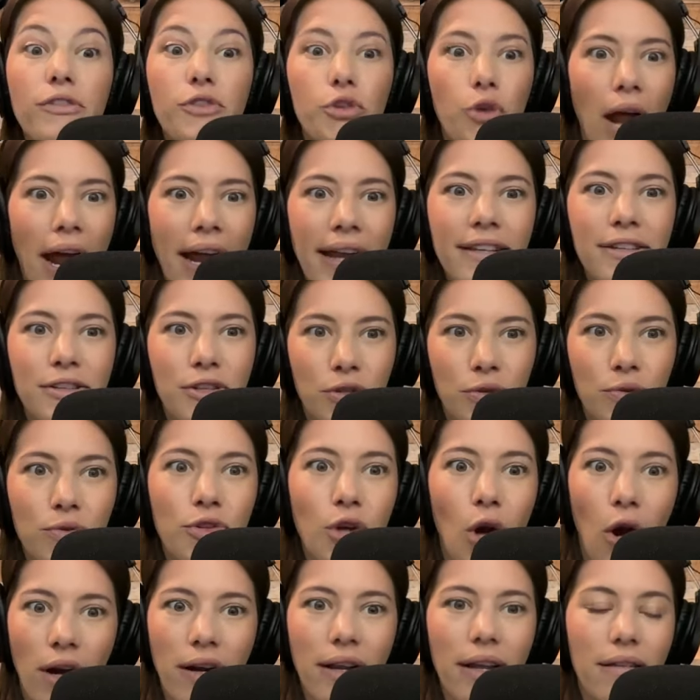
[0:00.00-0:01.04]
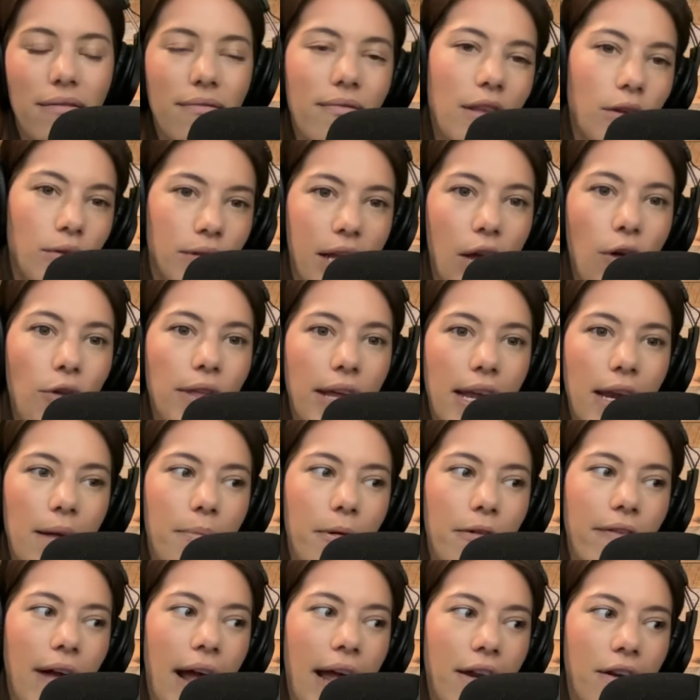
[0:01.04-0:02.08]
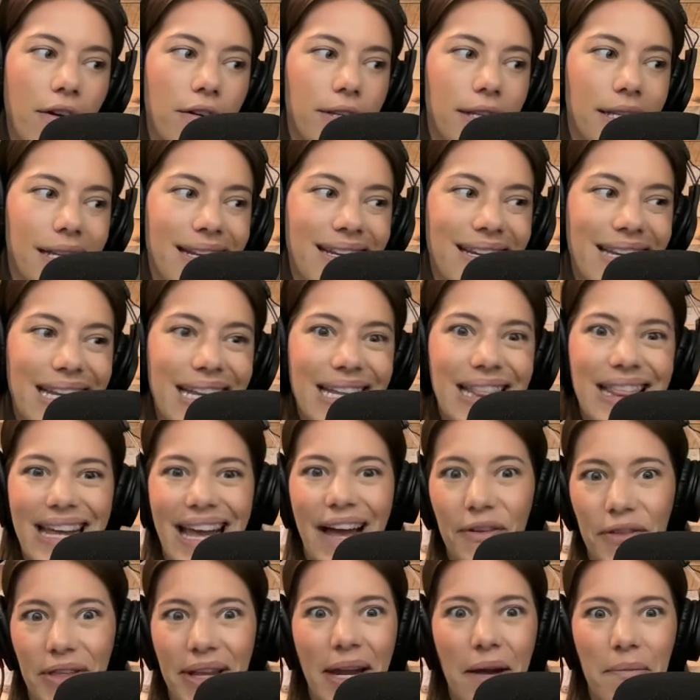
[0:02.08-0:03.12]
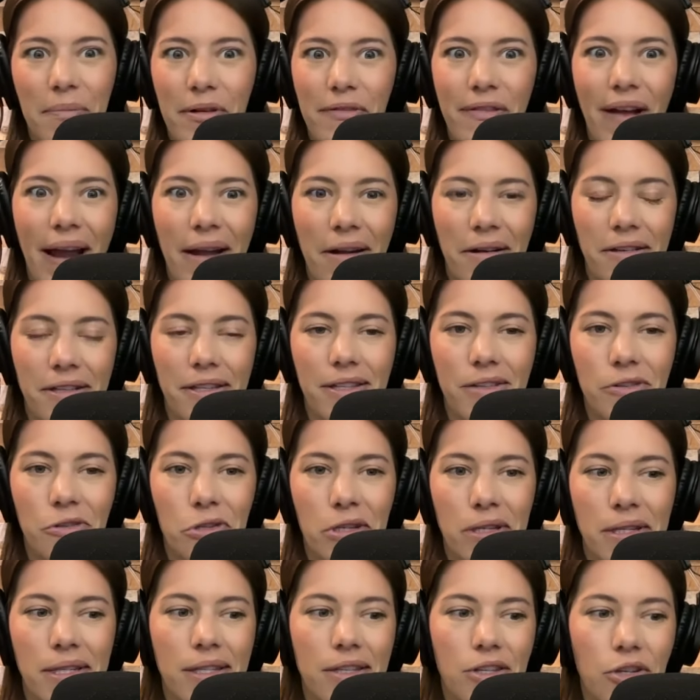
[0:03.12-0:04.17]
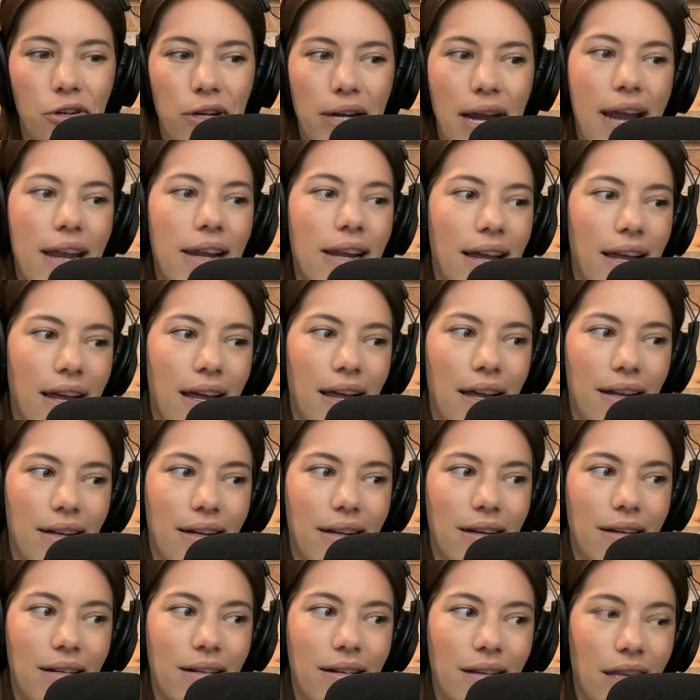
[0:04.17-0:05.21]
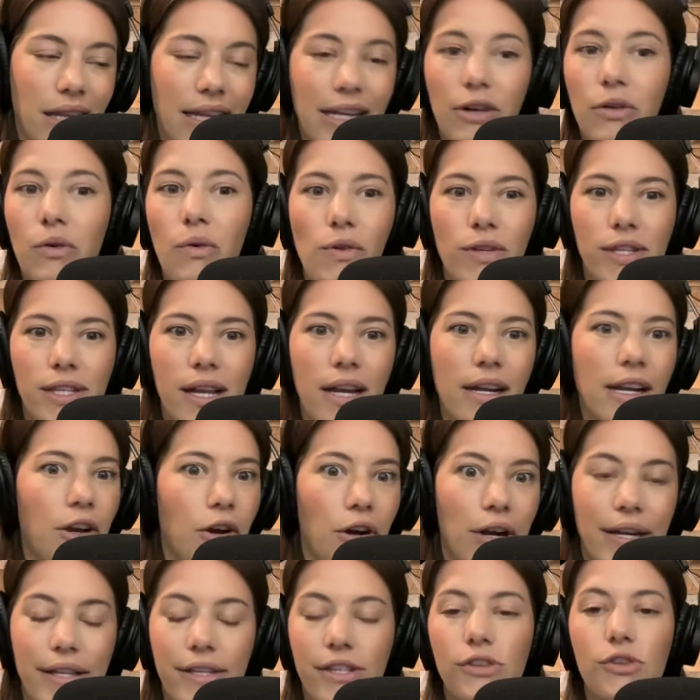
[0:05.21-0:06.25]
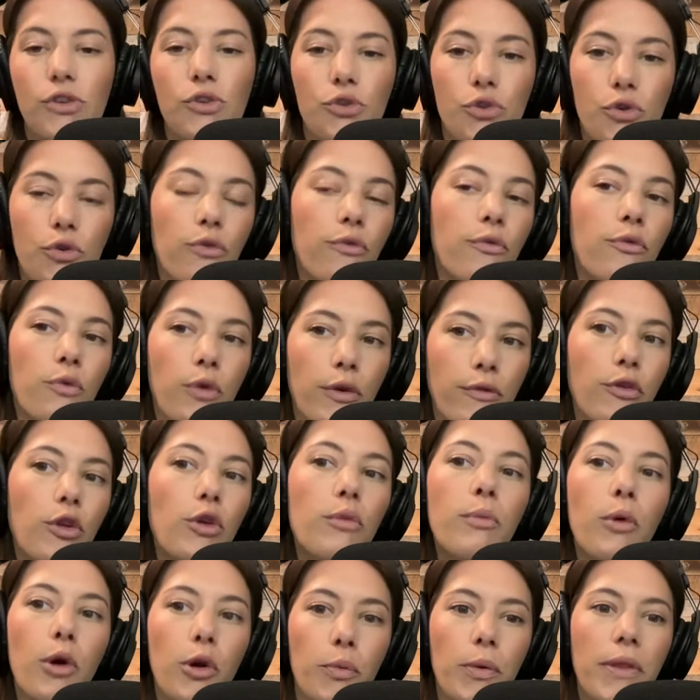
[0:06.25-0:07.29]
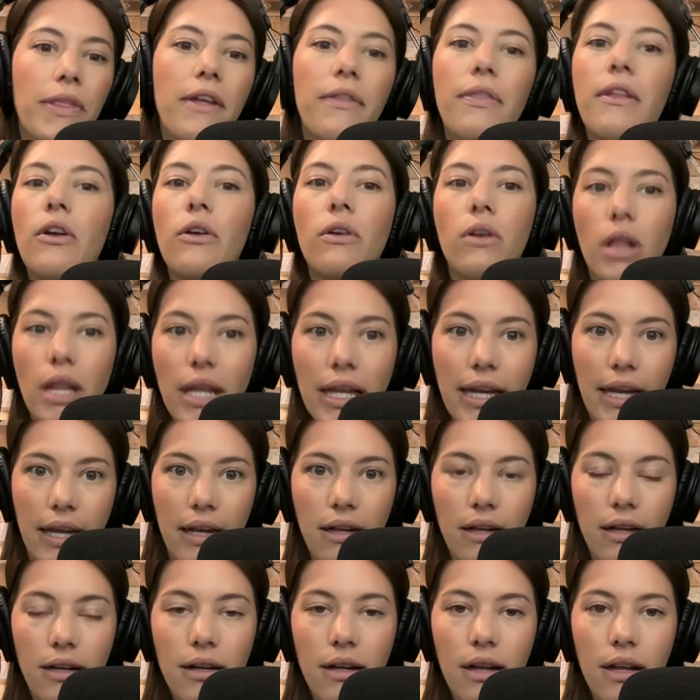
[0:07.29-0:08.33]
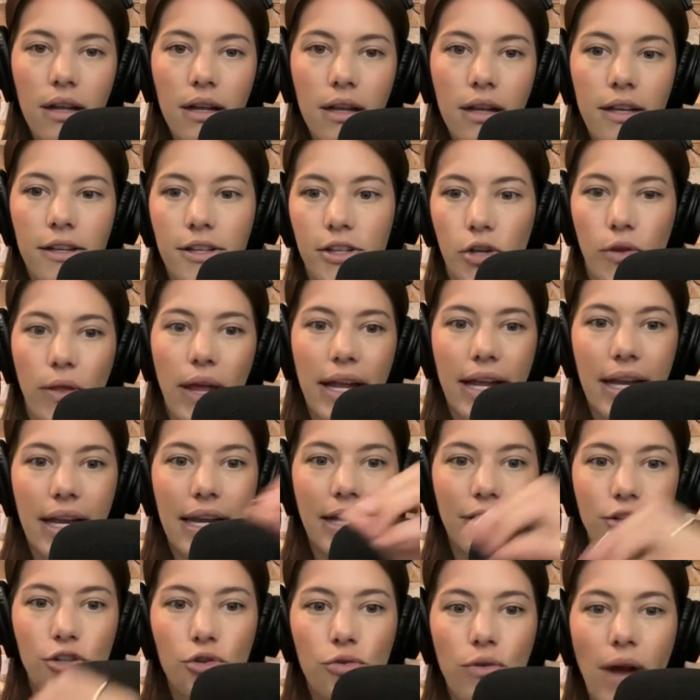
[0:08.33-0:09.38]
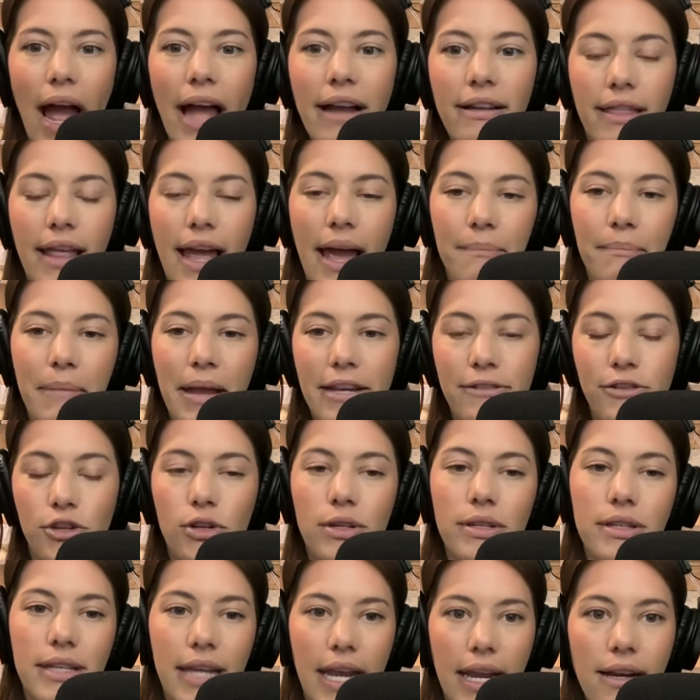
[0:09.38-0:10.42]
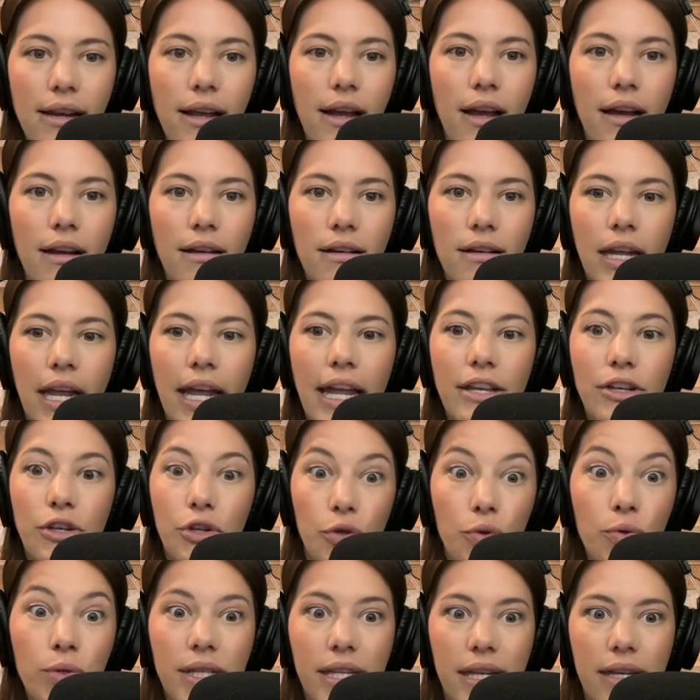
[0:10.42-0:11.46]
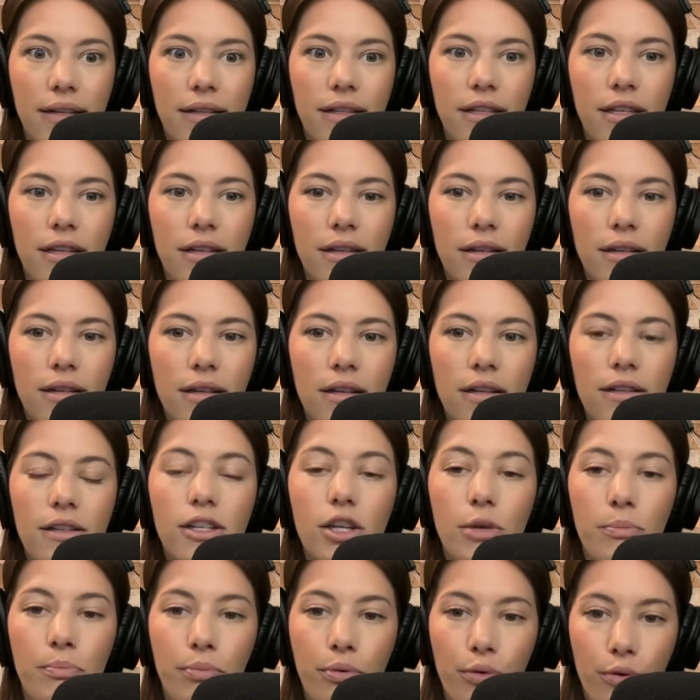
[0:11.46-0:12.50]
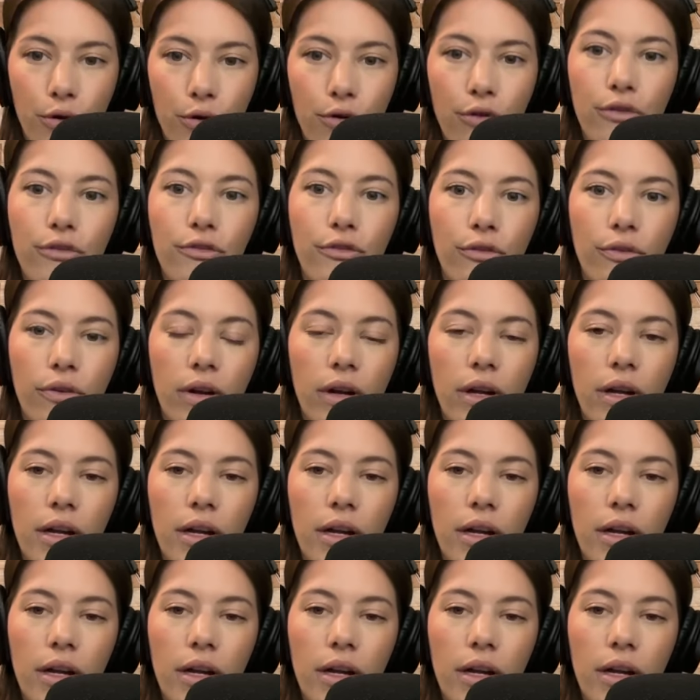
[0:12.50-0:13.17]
they're trying to target those healthcare providers and get the healthcare providers to just create a clinical study or institutional review board within their clinic so they can extract that patient data and use it to prove